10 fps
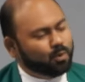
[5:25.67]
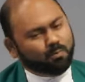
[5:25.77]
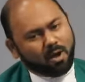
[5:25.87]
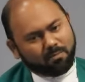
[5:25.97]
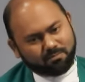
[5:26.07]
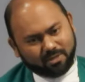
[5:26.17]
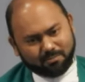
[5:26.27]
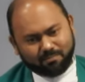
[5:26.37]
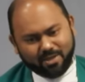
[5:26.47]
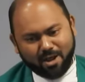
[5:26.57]
would pop
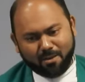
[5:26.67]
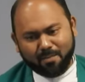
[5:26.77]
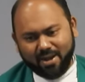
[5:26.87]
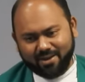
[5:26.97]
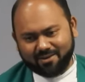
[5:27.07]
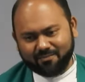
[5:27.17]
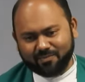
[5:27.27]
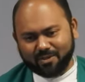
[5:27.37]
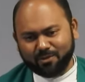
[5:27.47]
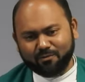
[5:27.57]
up in our mind.
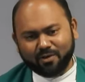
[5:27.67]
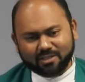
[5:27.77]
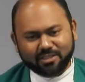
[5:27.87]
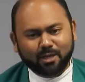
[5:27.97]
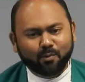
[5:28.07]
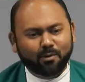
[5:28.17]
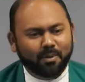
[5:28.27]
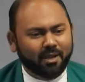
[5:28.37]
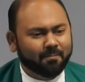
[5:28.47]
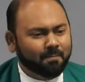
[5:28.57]
You know, the first thing would
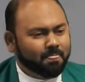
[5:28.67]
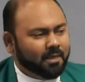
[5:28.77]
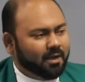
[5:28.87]
be